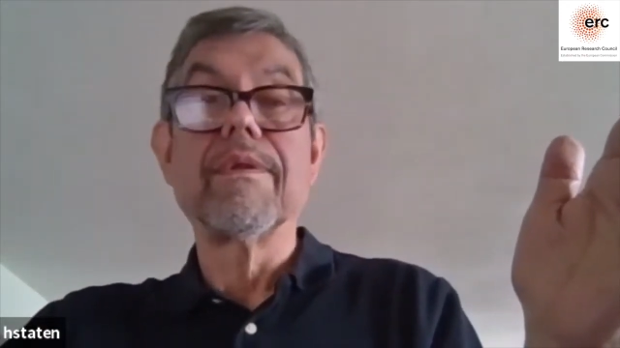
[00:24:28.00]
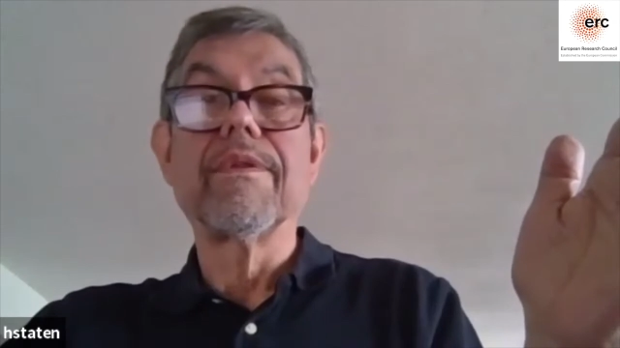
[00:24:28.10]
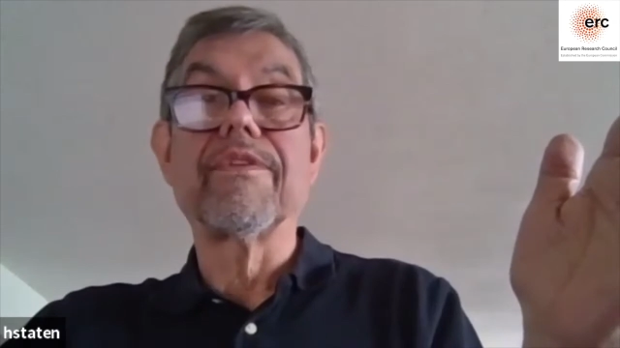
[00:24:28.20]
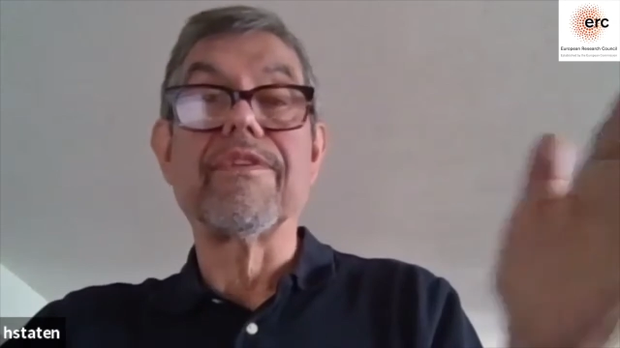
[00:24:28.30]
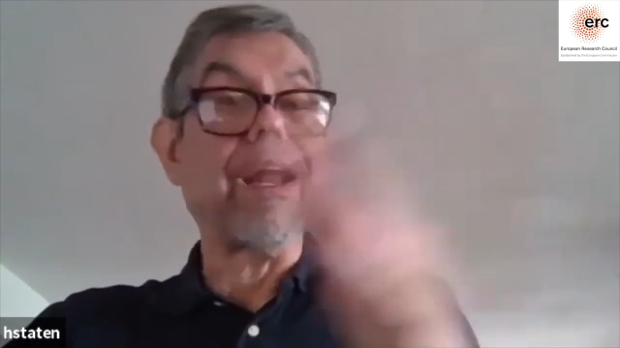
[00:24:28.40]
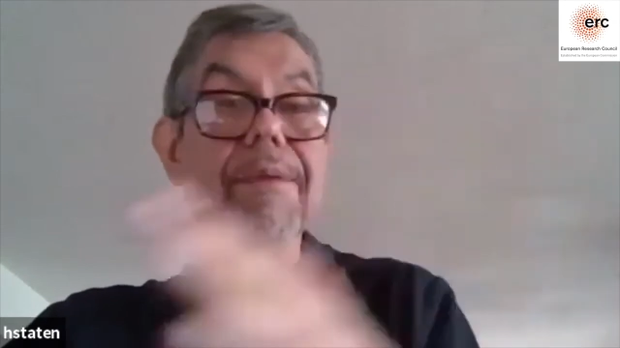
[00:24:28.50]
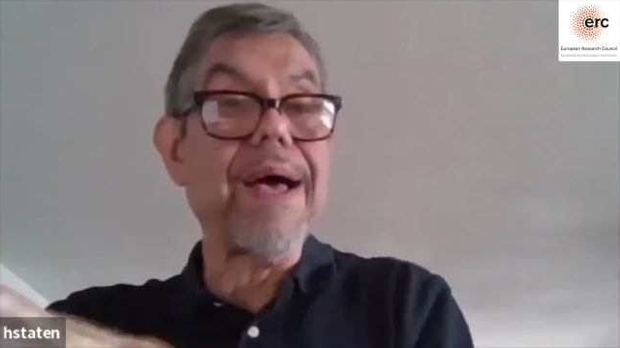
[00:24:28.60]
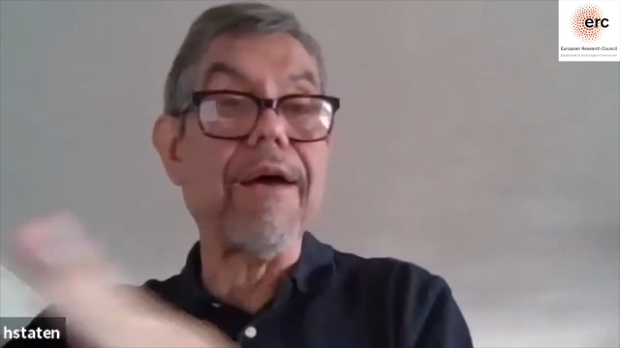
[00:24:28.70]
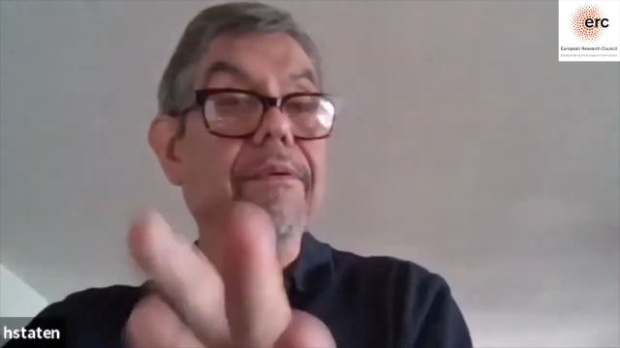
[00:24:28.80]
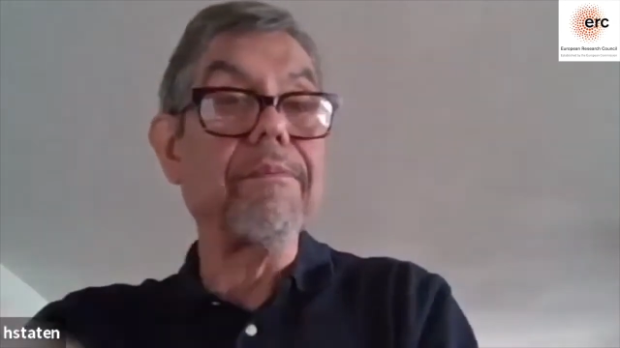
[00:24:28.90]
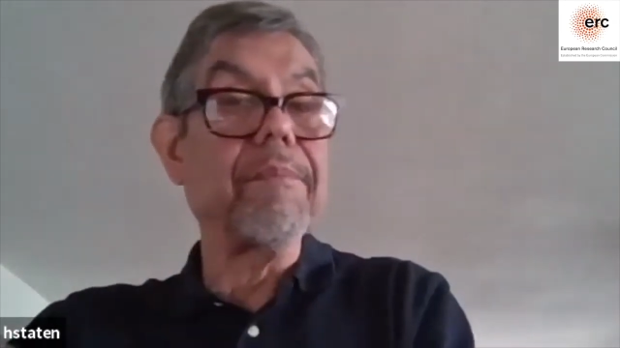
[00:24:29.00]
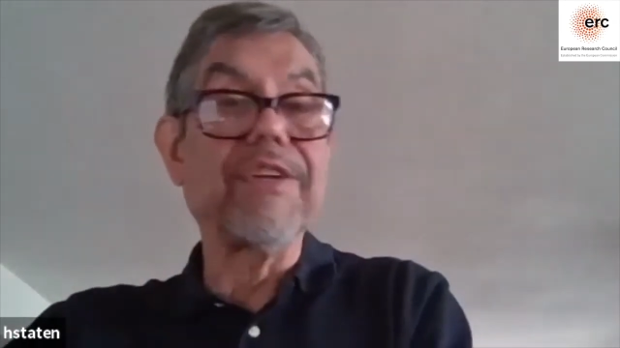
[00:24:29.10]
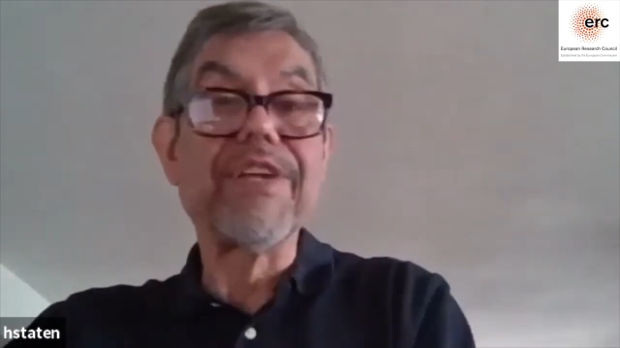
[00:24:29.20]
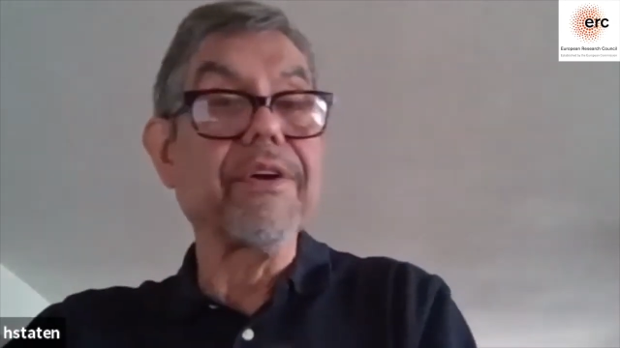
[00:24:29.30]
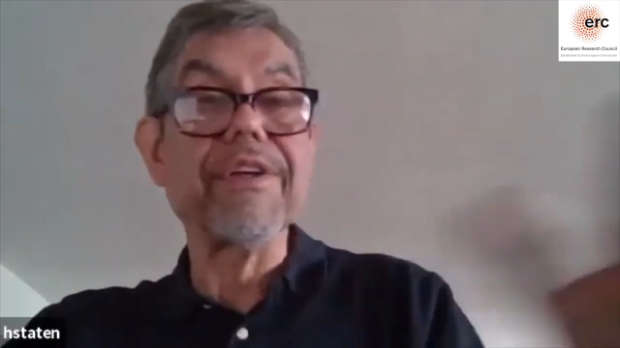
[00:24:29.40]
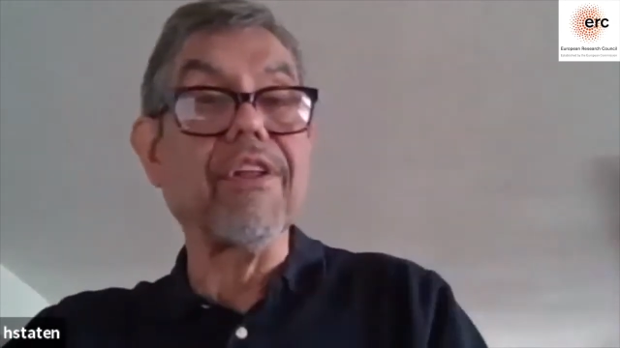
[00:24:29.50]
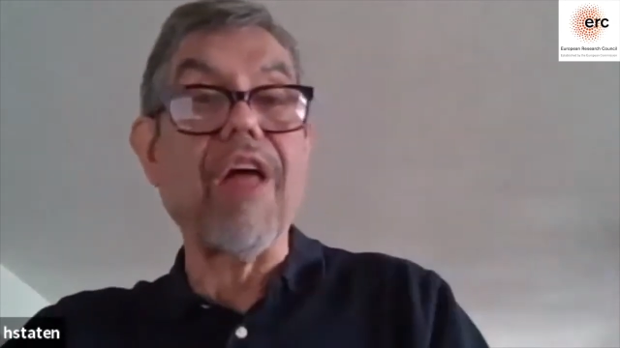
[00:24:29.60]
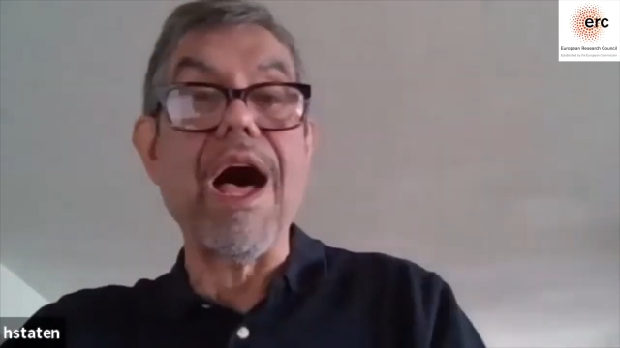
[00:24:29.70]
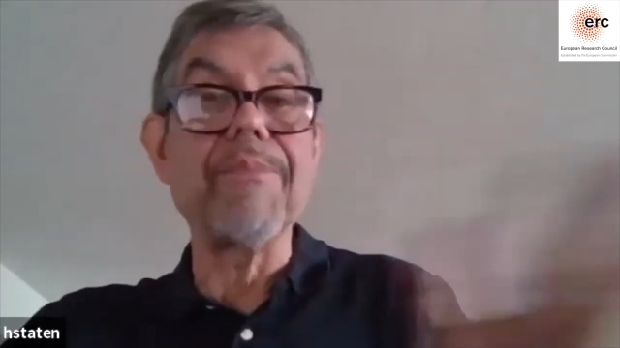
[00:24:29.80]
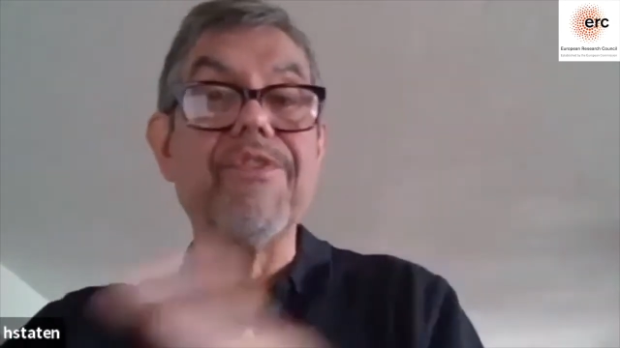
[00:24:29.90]
It's not about material
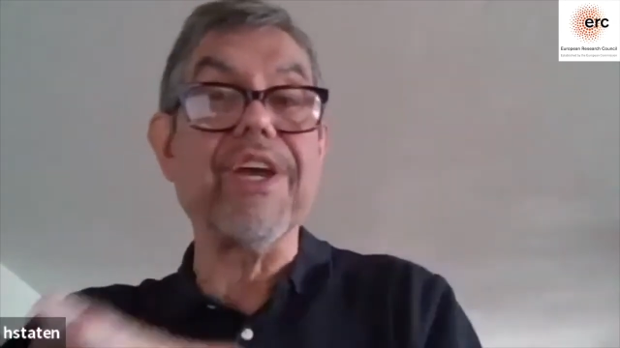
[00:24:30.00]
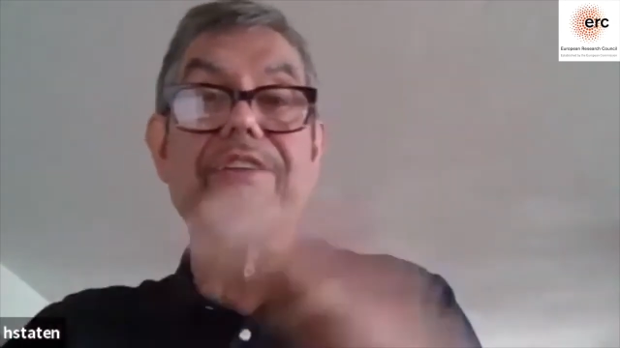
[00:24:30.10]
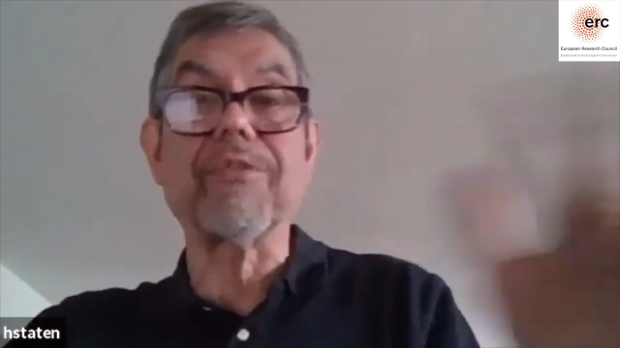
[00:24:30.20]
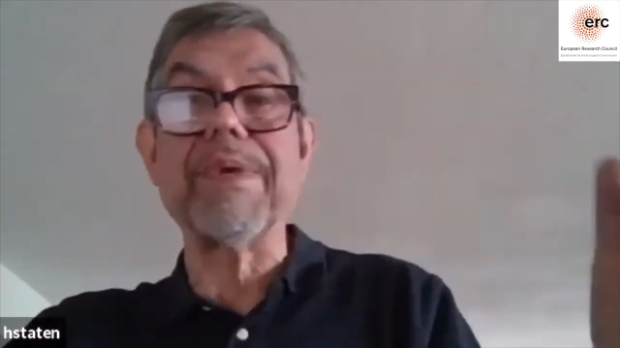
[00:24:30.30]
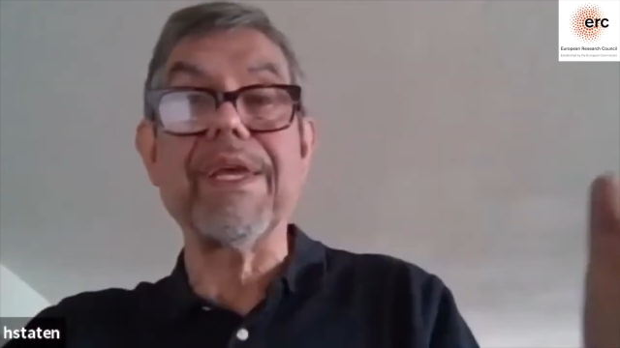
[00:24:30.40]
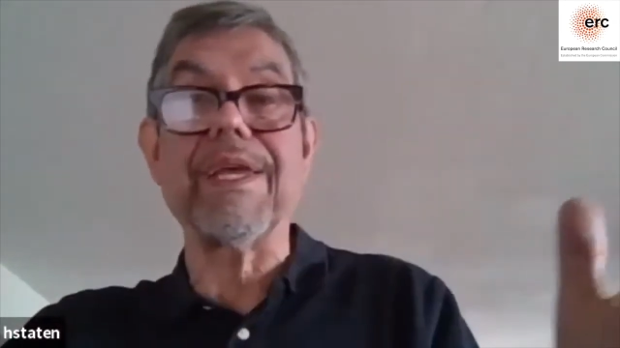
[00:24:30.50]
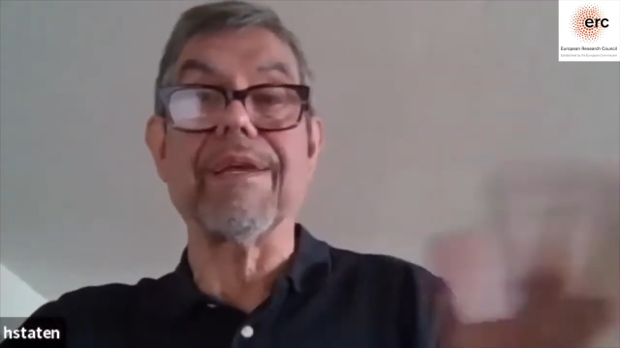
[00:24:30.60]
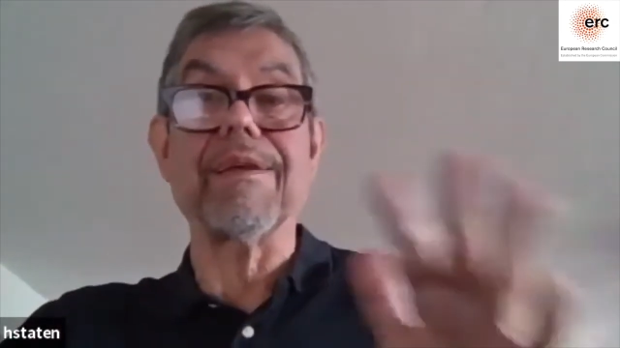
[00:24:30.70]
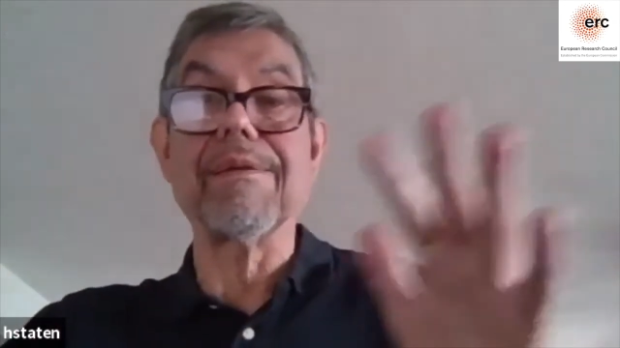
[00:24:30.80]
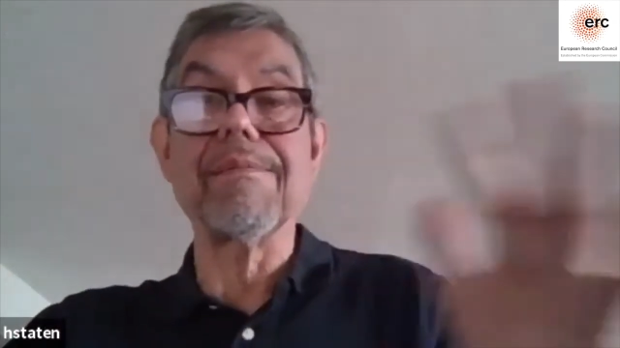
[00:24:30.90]
objects being